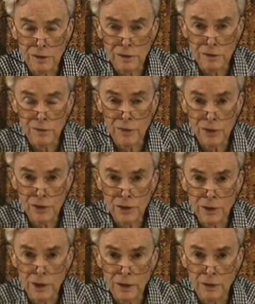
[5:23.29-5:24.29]

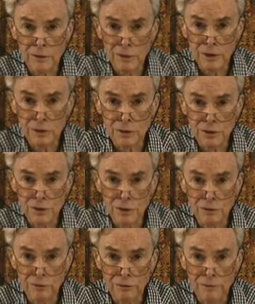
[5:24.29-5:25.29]
division and use
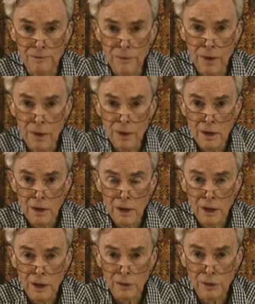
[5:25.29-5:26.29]
of
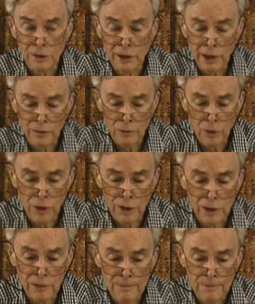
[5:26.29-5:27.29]
underground
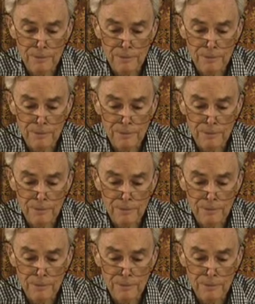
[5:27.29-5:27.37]
water.